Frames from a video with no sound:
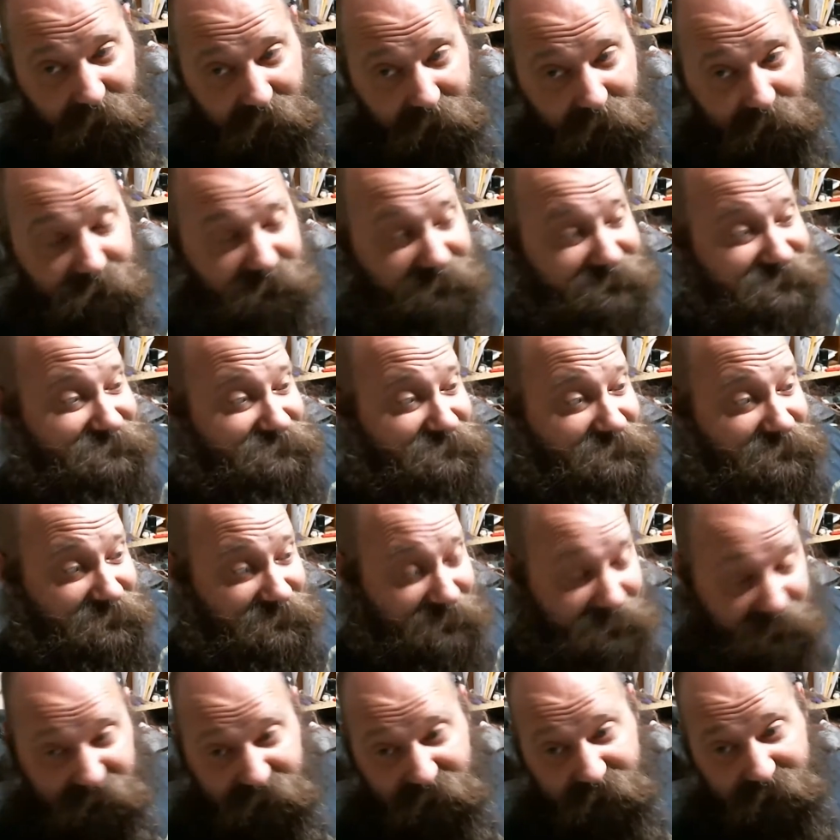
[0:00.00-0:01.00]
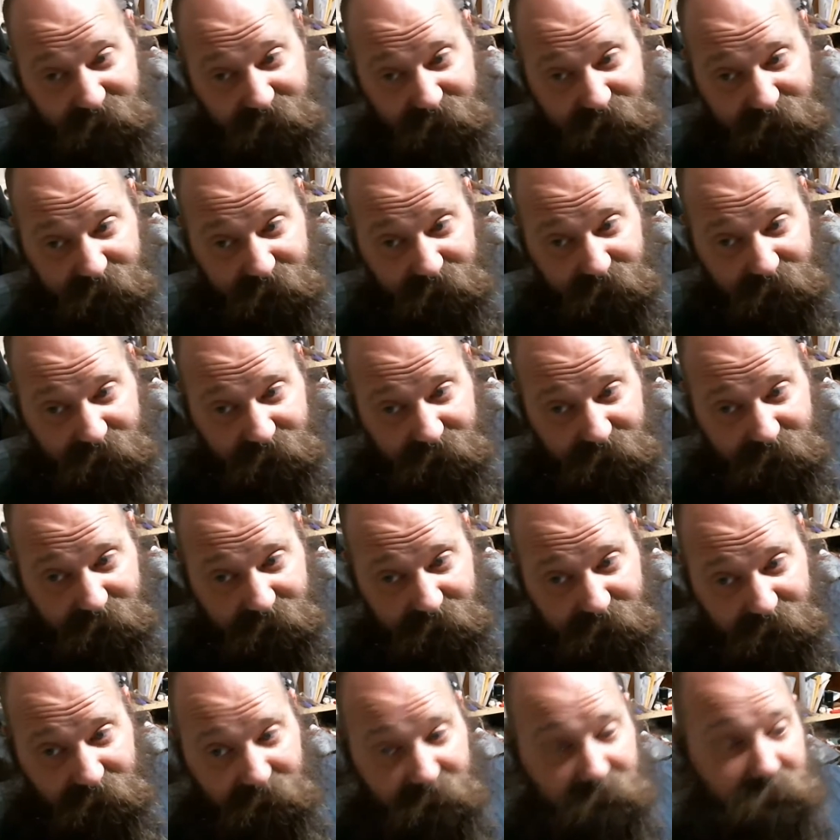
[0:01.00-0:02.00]
back in the 90s.
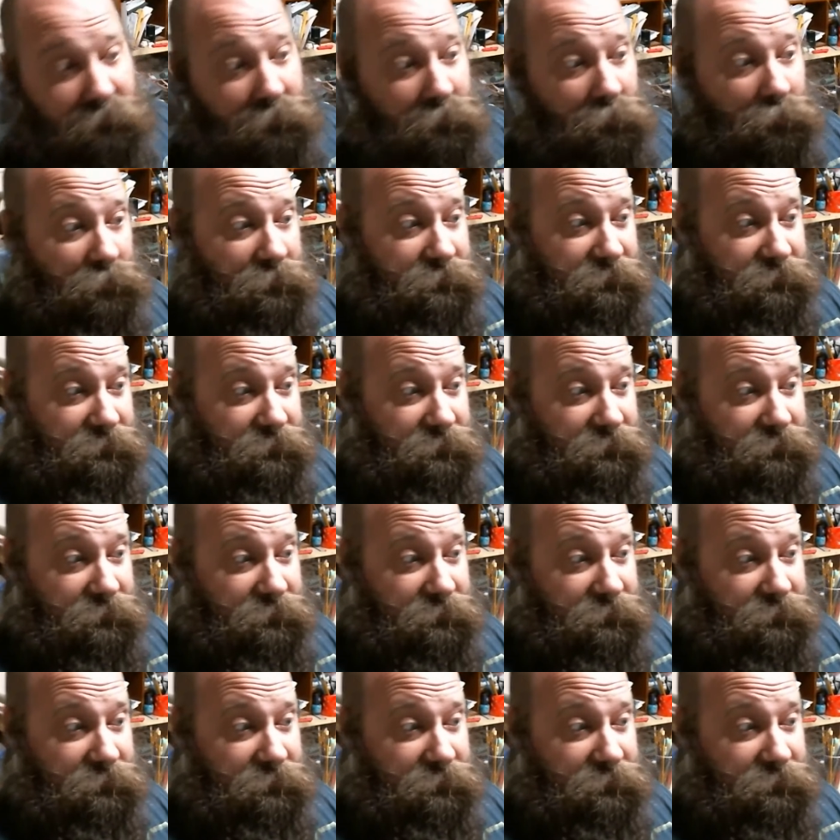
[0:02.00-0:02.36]
When